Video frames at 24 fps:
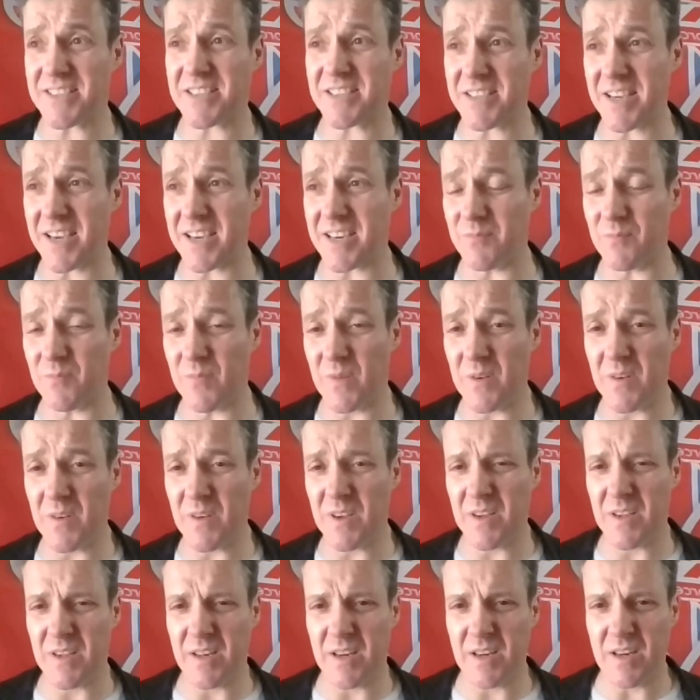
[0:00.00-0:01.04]
time
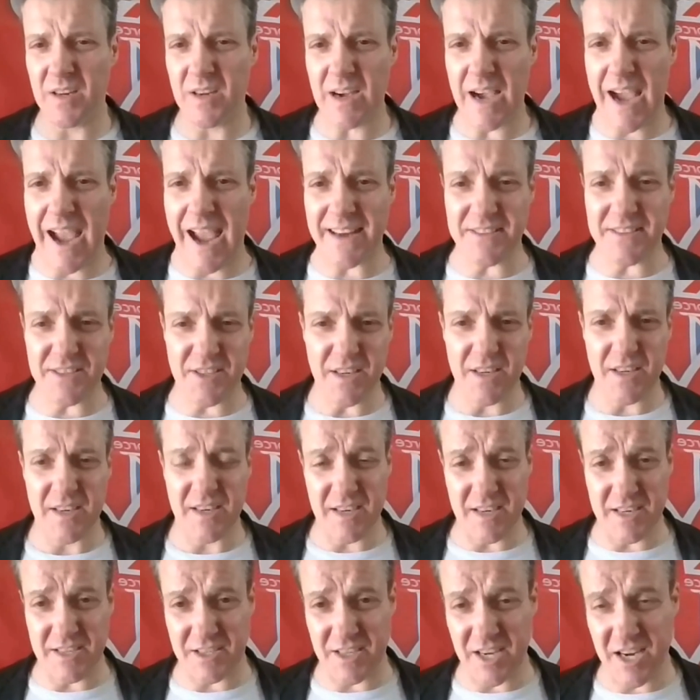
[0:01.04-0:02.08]
and
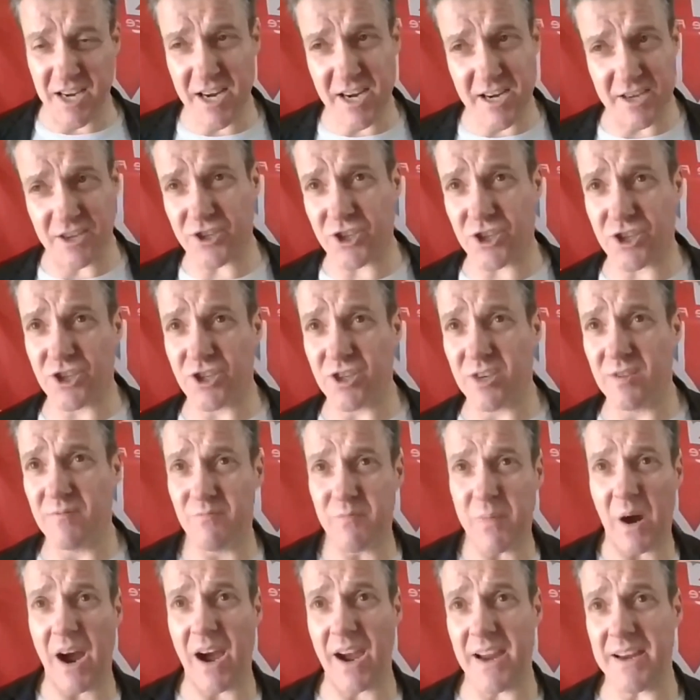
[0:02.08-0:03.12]
is hitched
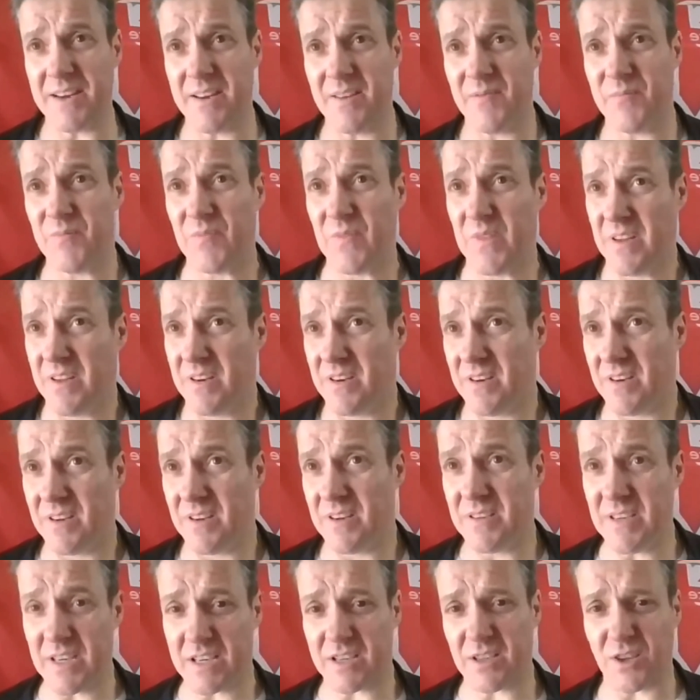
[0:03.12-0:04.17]
by
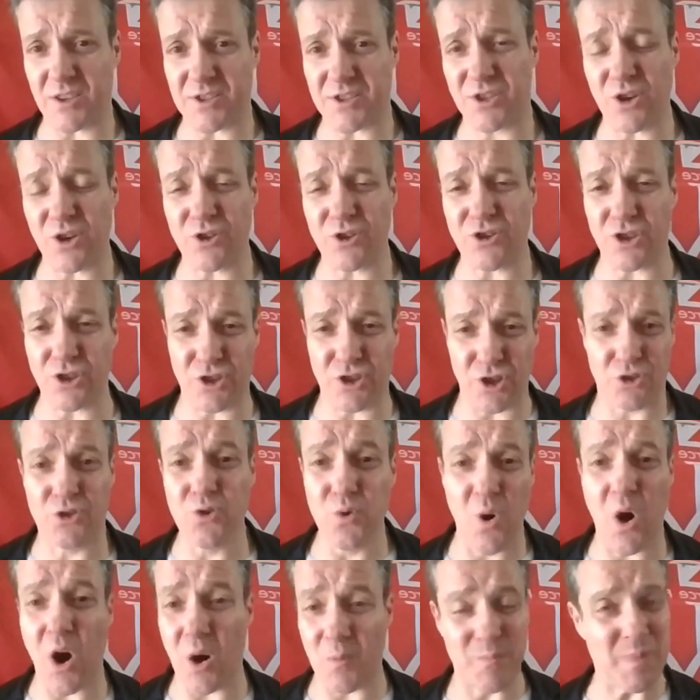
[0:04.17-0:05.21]
Nicola Sturgeon to do
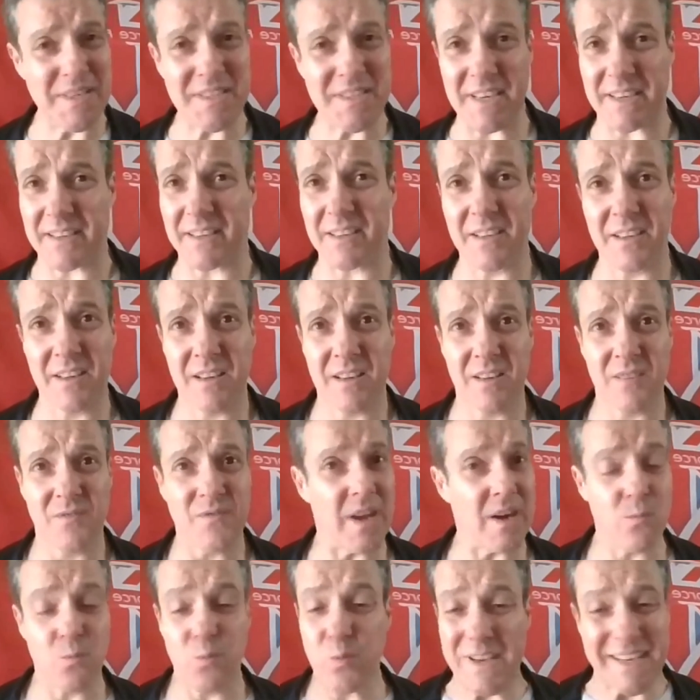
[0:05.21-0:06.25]
her bidding,
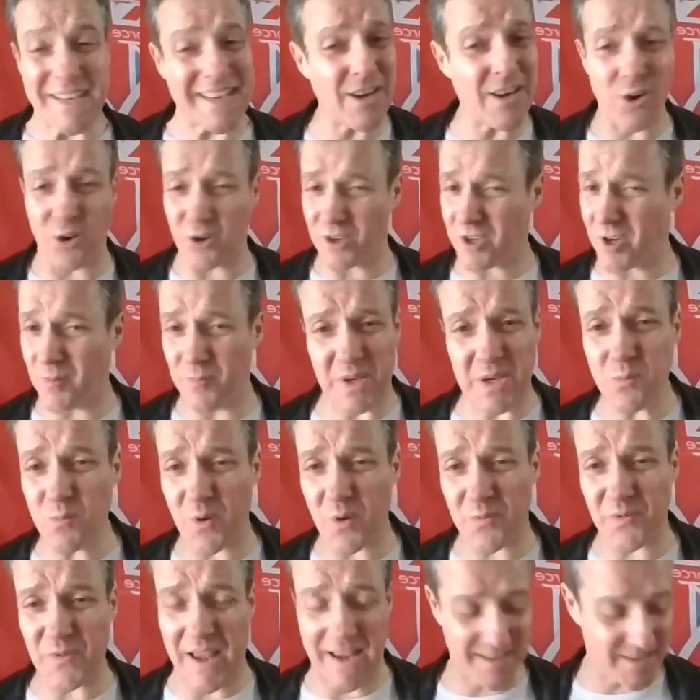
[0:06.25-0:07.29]
then we cannot compete with
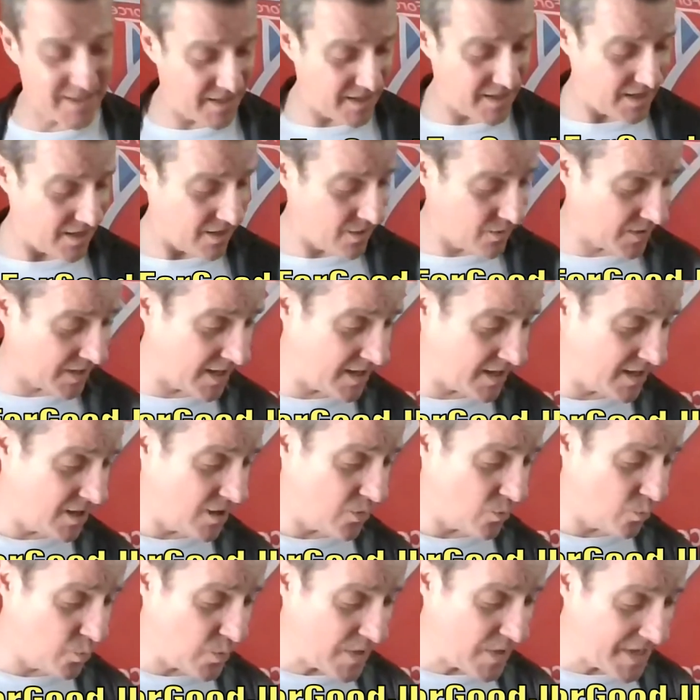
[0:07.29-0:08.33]
that. Okay,
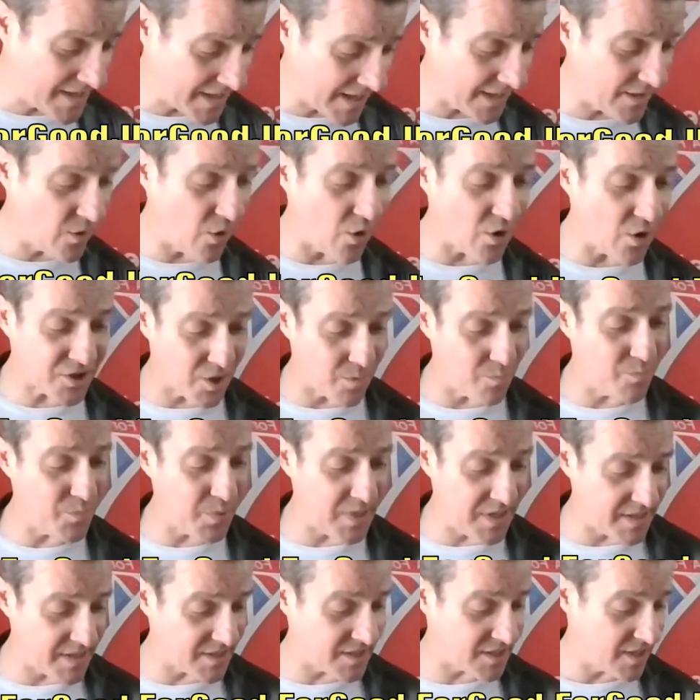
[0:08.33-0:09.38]
we cannot
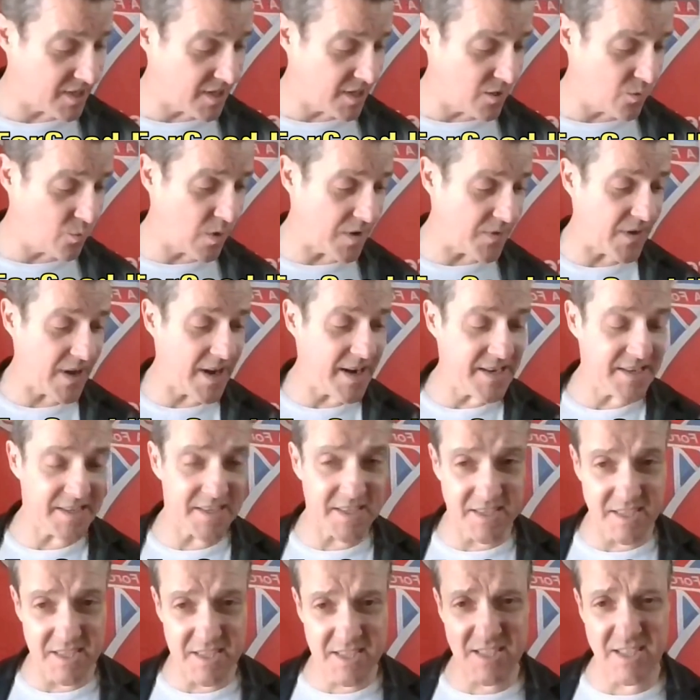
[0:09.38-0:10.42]
compete with a
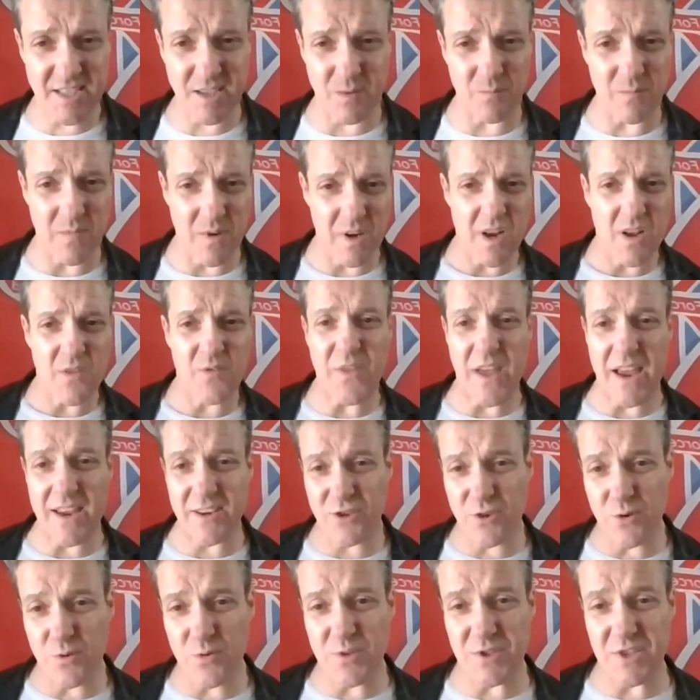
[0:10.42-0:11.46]
system that
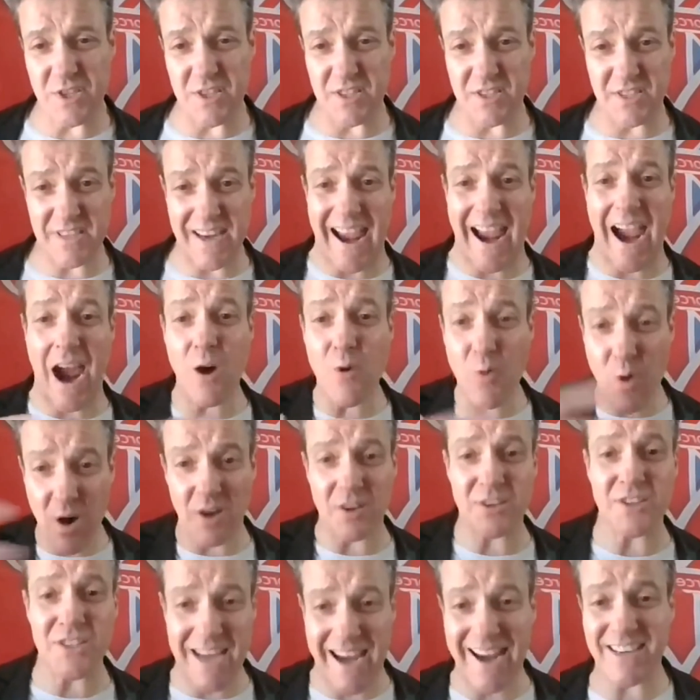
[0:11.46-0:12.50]
uses our
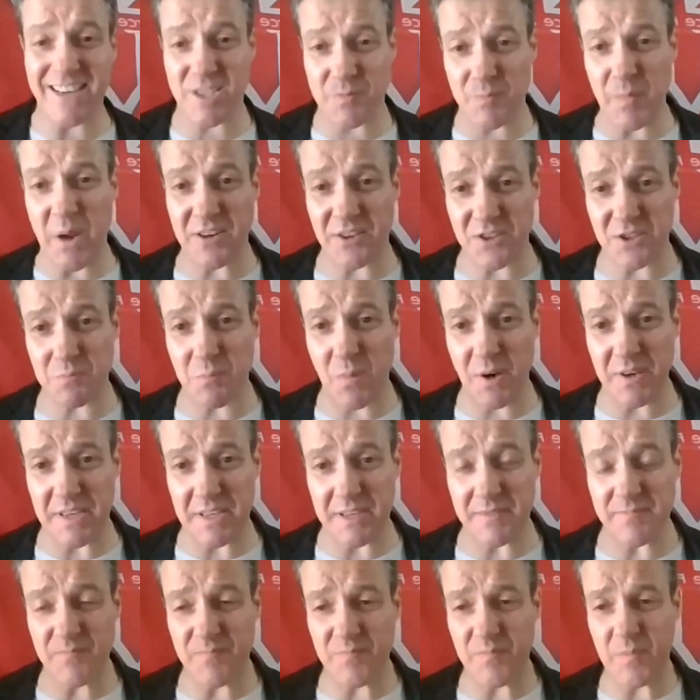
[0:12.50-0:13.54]
taxpayers' money
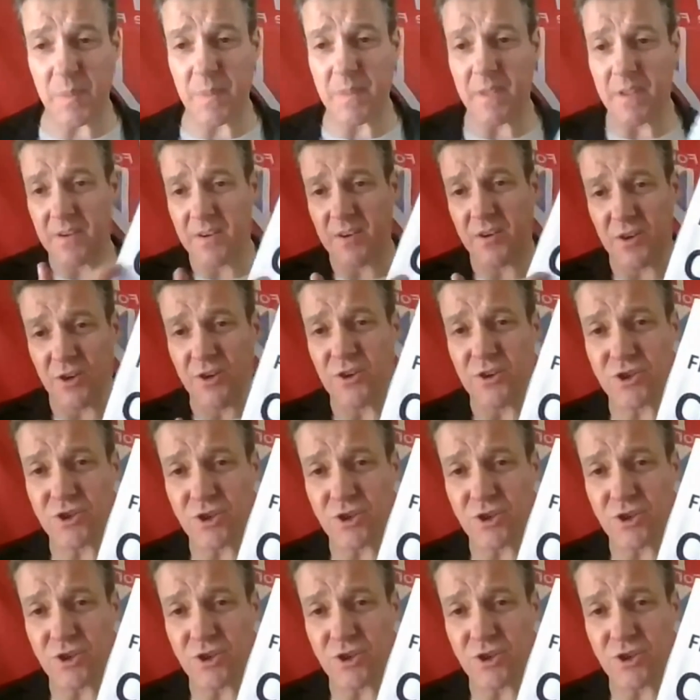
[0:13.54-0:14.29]
to